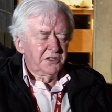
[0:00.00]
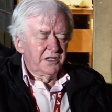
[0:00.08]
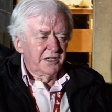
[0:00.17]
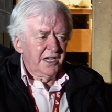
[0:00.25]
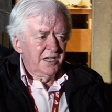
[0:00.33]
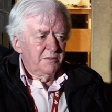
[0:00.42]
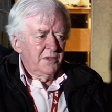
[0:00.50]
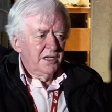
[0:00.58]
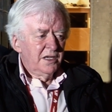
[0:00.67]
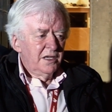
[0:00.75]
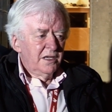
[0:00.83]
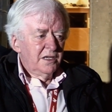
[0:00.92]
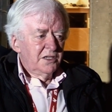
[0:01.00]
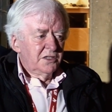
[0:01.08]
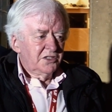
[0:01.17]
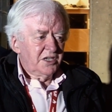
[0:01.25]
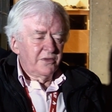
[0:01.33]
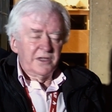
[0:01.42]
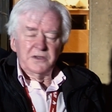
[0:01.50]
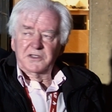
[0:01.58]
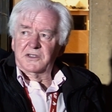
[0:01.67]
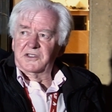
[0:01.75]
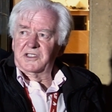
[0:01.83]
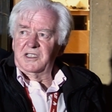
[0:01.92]
of the game, some of those
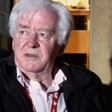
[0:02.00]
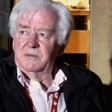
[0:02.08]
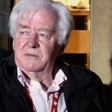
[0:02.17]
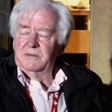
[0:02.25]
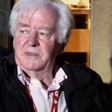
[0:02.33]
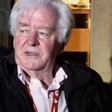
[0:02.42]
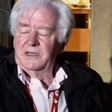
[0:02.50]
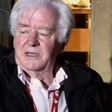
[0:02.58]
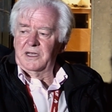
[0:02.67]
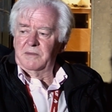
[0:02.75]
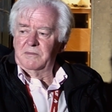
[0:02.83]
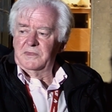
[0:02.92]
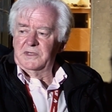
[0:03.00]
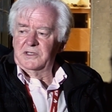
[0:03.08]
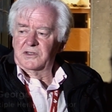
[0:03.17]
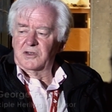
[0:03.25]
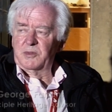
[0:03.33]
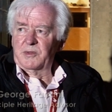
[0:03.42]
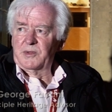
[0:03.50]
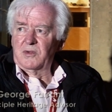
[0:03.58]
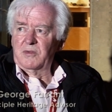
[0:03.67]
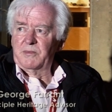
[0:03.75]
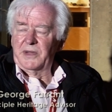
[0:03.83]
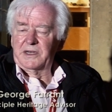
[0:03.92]
can seem um,
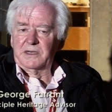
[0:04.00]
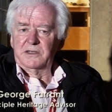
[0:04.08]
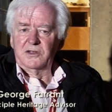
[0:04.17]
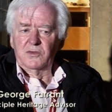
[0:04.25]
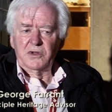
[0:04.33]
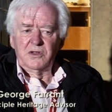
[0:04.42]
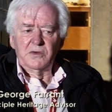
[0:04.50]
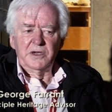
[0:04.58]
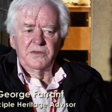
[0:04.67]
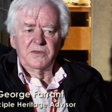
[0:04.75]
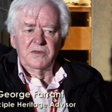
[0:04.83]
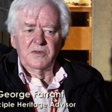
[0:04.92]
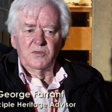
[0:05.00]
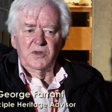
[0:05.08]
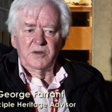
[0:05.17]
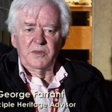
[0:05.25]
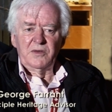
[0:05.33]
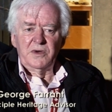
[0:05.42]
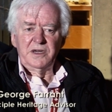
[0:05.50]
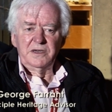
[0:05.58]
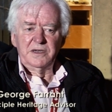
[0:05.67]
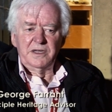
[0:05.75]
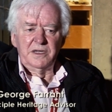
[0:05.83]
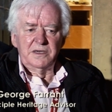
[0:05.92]
insuperable, but you work your way through them one by
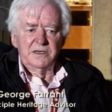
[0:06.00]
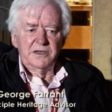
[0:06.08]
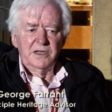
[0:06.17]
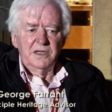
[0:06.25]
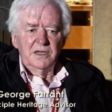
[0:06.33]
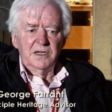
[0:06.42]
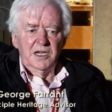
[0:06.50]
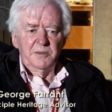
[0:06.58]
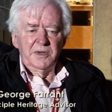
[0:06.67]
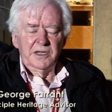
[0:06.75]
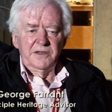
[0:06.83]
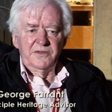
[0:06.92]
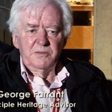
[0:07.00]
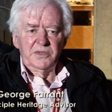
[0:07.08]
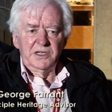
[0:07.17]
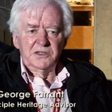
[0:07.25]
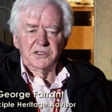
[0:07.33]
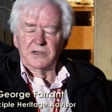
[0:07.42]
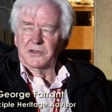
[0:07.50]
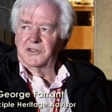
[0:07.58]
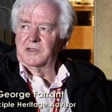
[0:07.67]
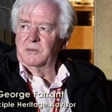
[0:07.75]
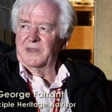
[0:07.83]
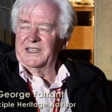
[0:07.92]
one, and I believe in being
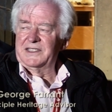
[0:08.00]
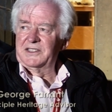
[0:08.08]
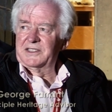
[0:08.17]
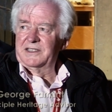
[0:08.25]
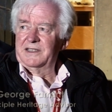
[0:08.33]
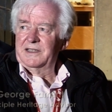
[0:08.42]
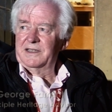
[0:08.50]
solution based.